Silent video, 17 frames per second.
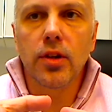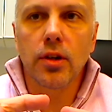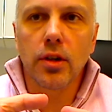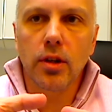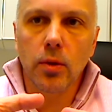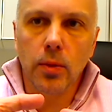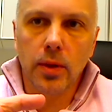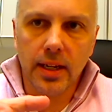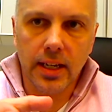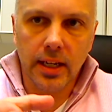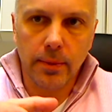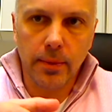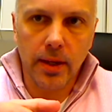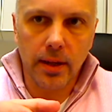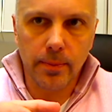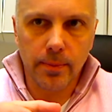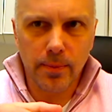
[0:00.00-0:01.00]
you're going to want to
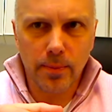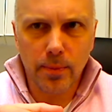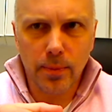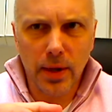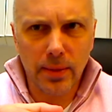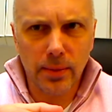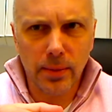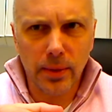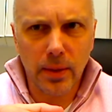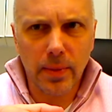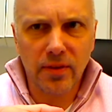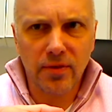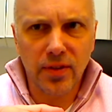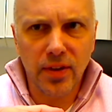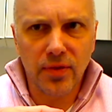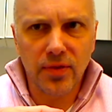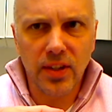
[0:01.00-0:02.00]
come in probably
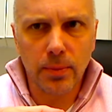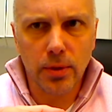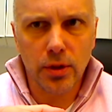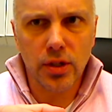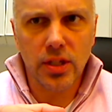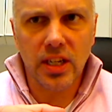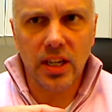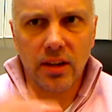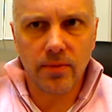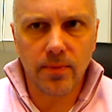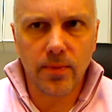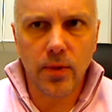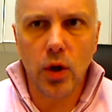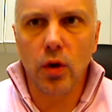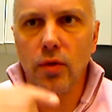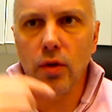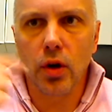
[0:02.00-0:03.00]
about 15%
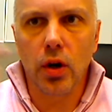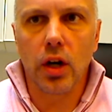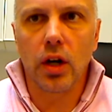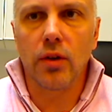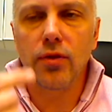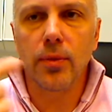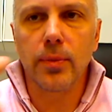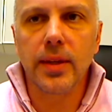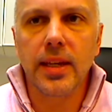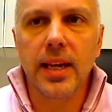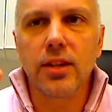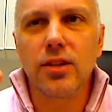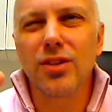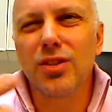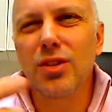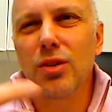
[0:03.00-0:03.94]
overall from the edges.